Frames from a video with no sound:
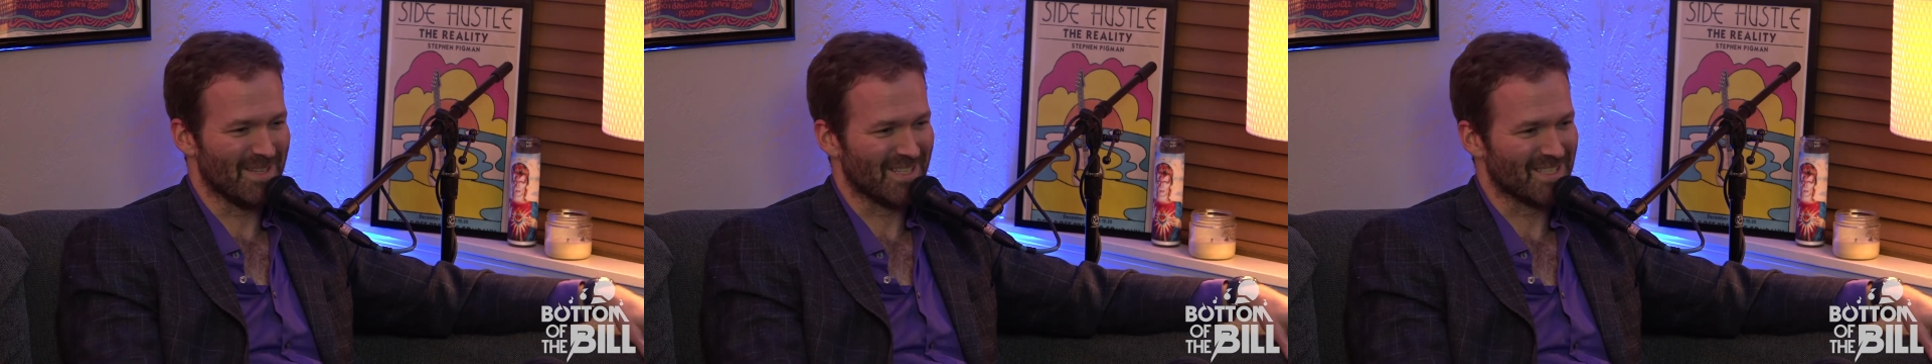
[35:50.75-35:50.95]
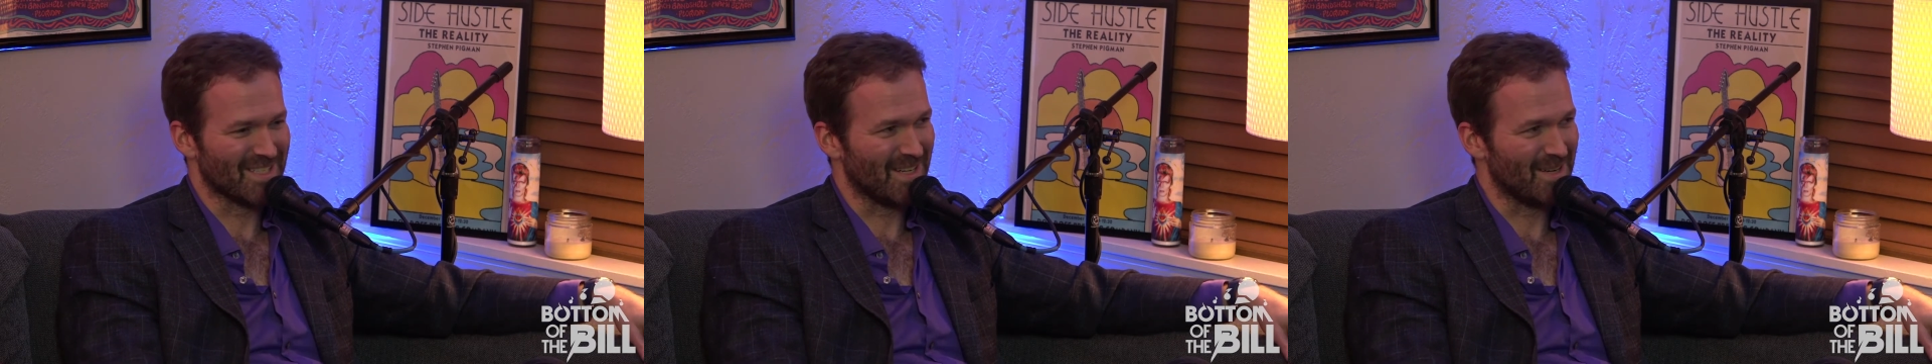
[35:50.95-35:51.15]

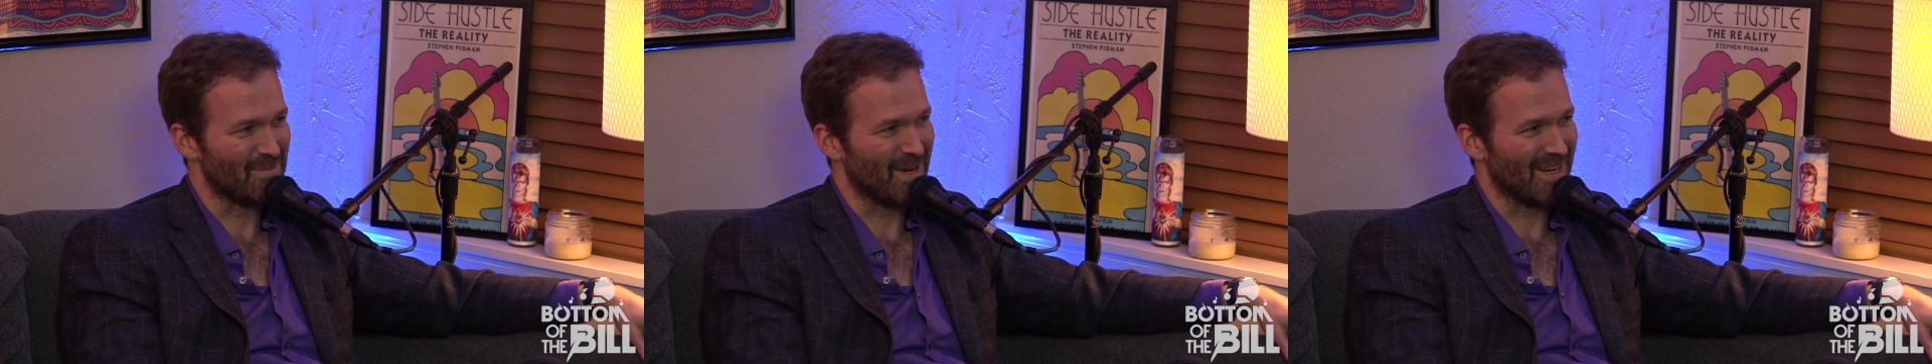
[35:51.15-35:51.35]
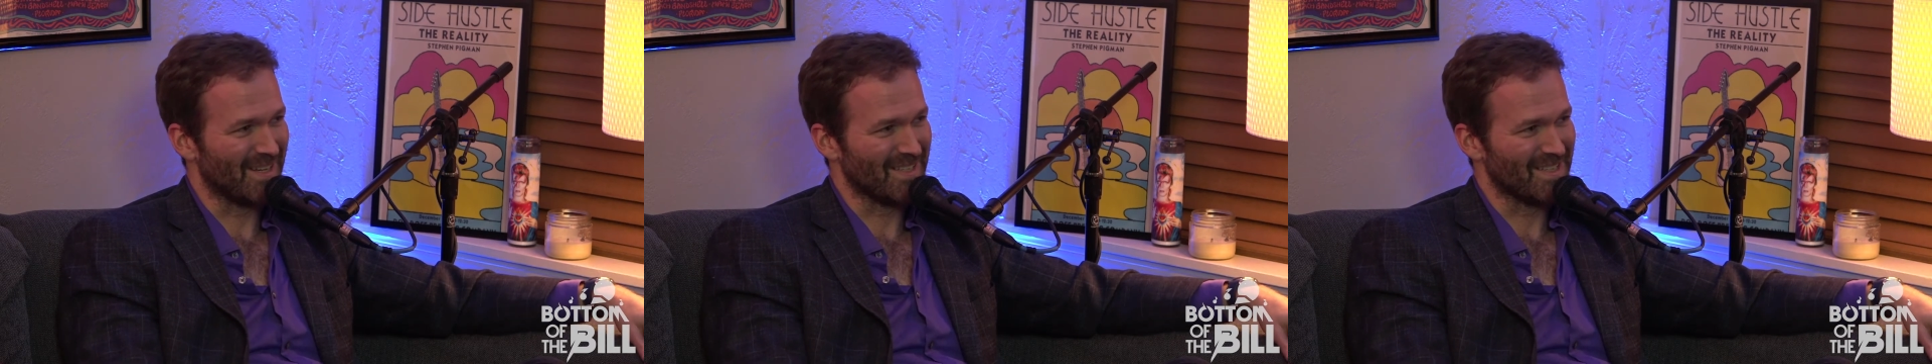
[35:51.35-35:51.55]
licks that I
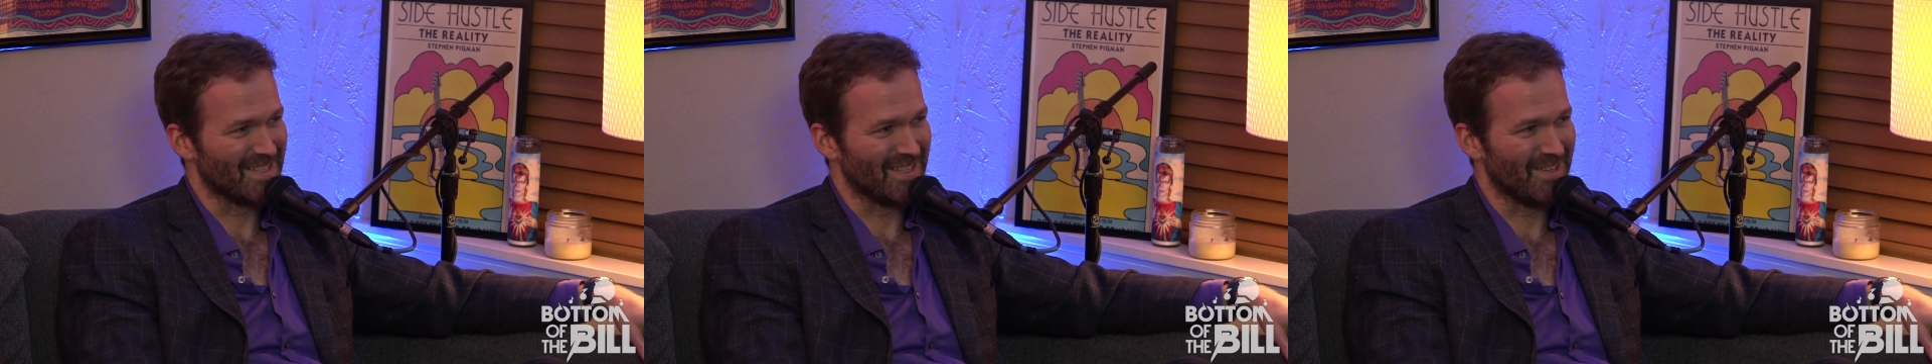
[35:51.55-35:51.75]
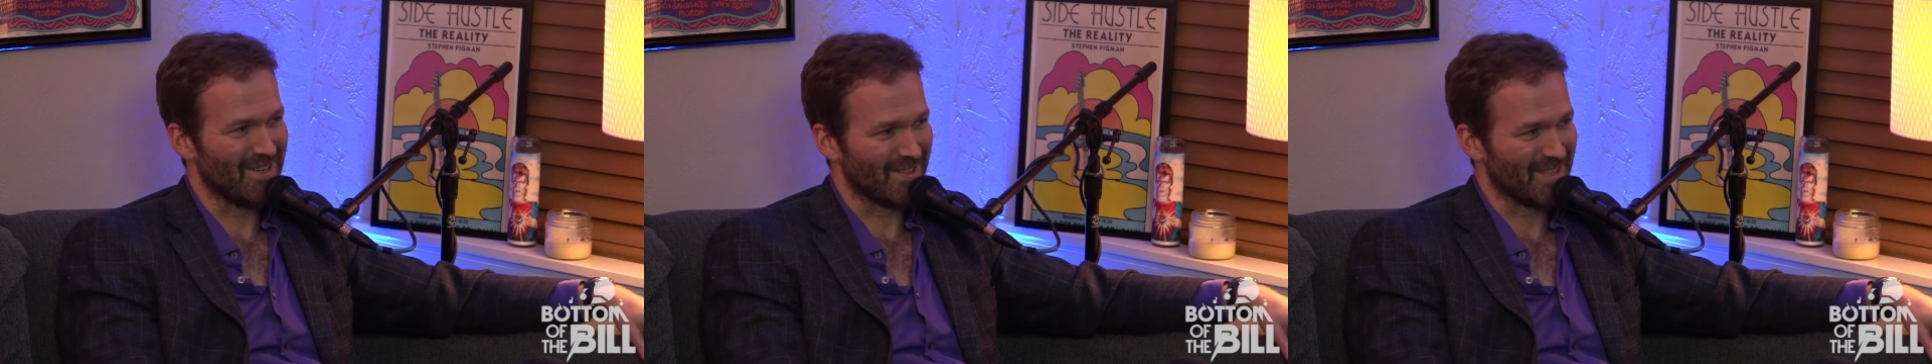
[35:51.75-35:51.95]

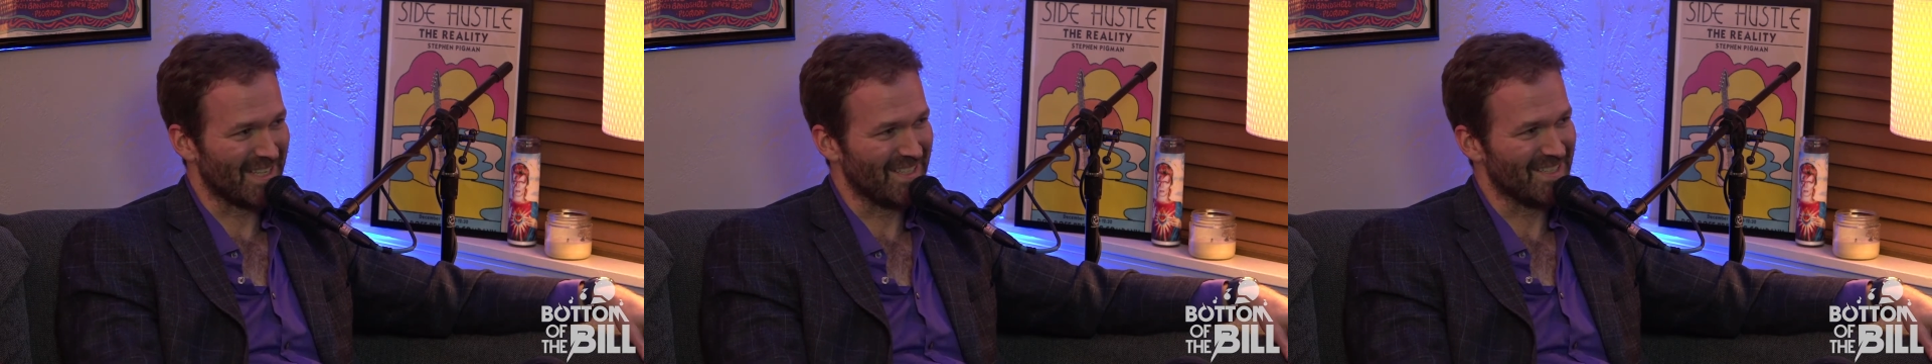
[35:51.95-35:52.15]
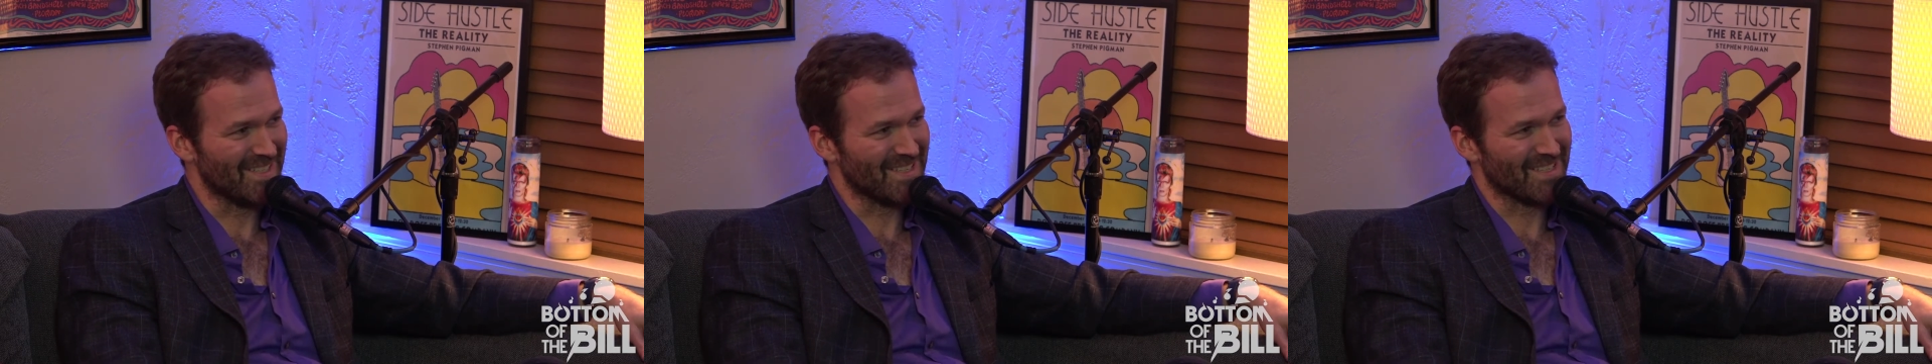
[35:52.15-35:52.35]
practiced in all
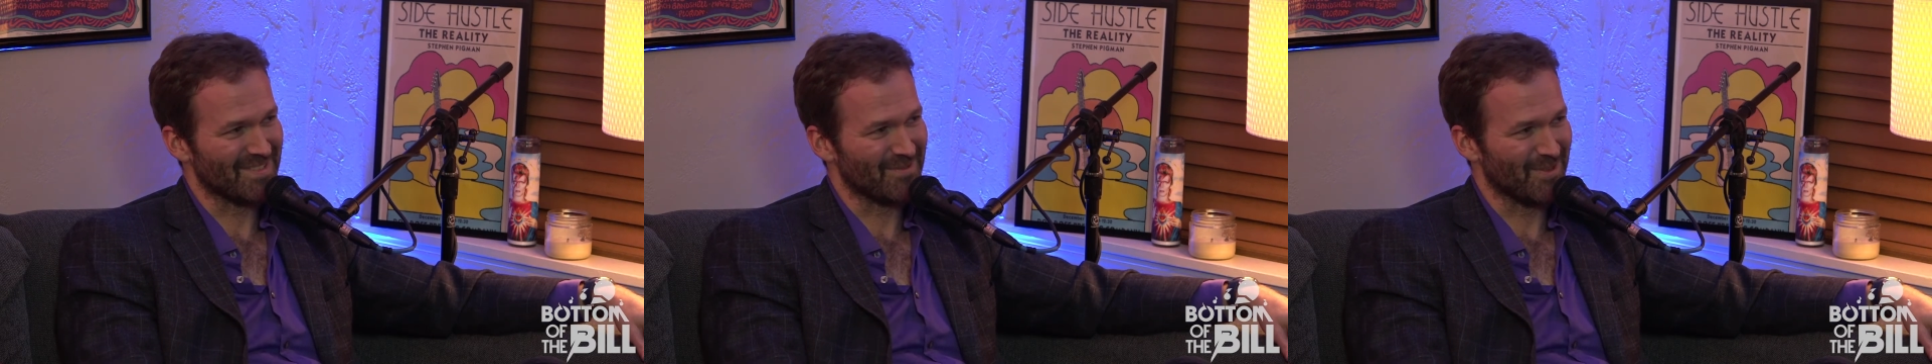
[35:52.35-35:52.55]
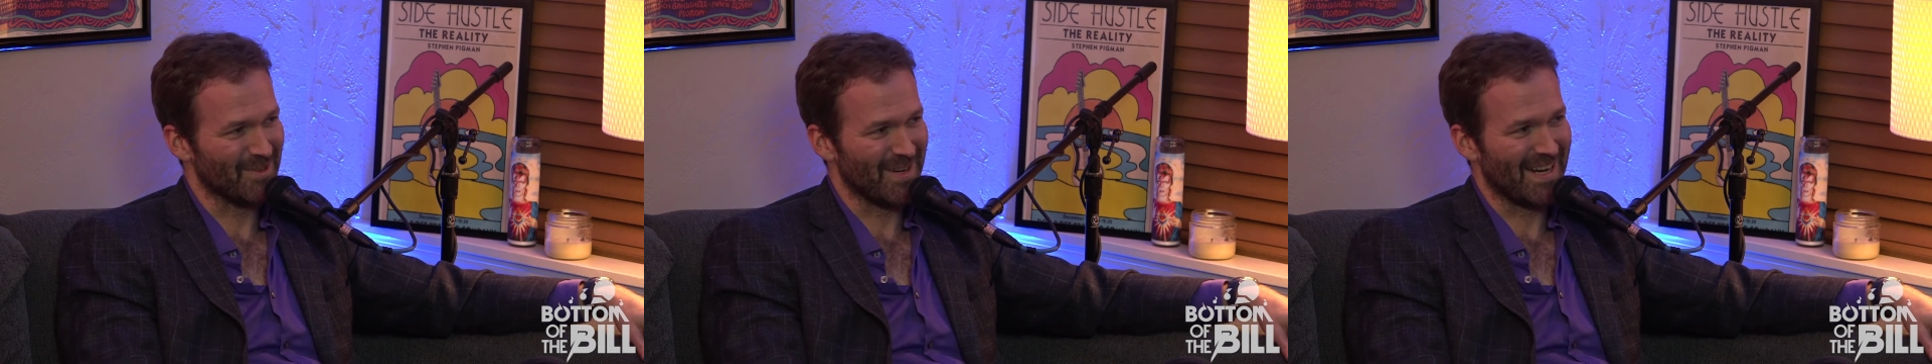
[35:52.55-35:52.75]

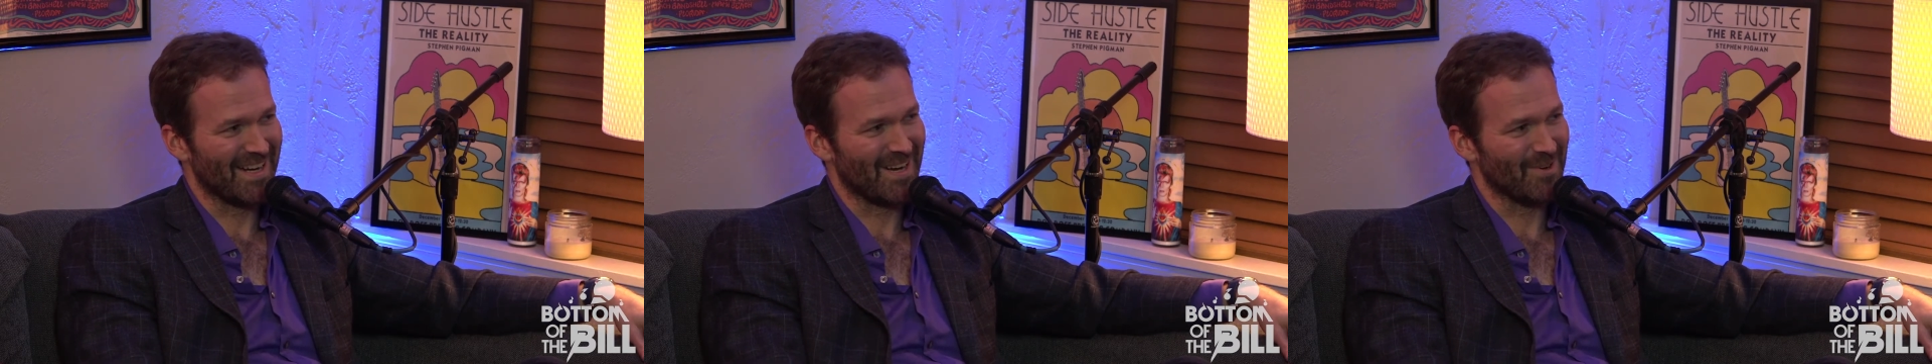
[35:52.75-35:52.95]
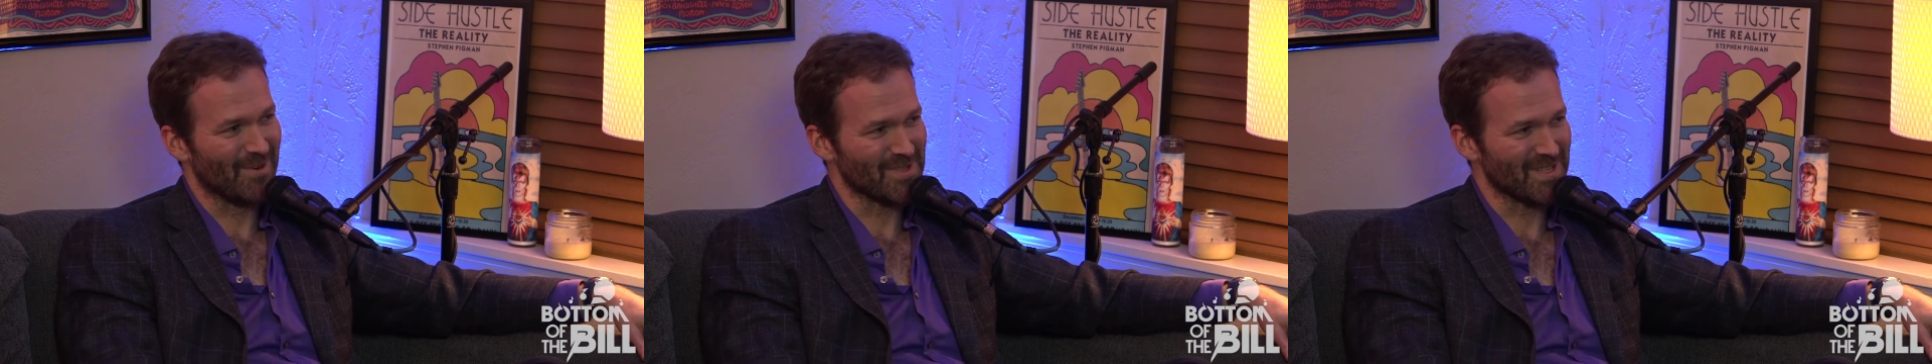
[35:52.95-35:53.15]
keys for 8
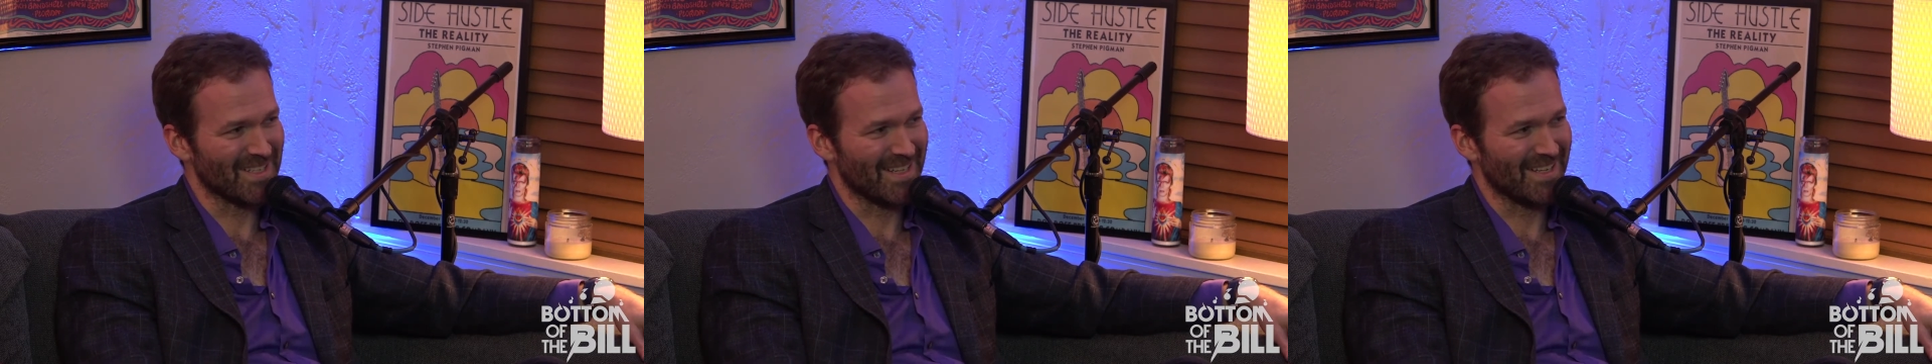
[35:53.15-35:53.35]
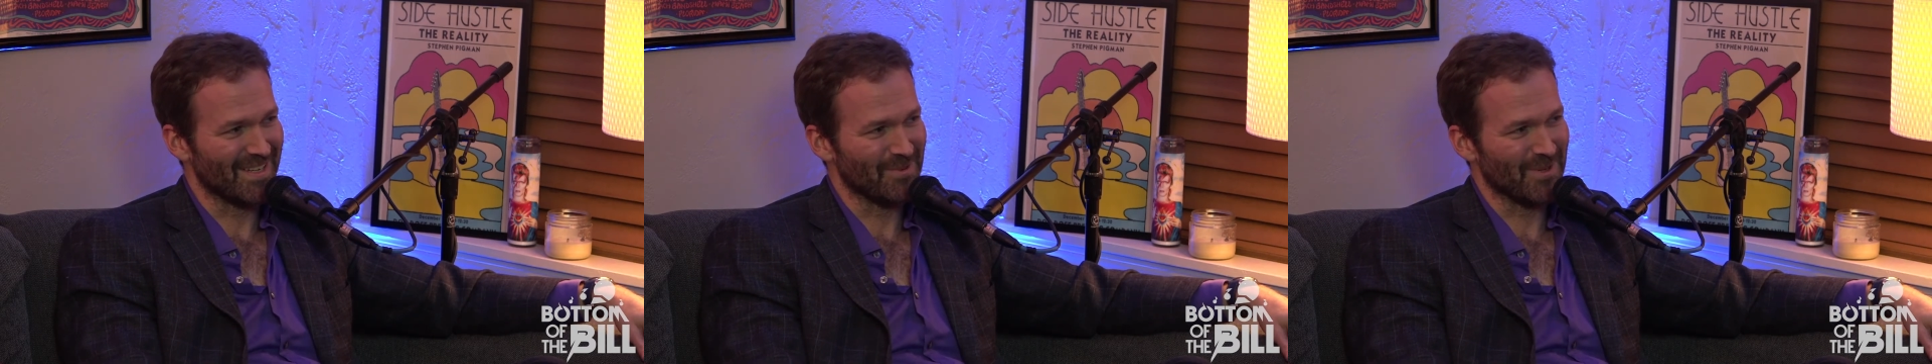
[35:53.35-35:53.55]
hours a day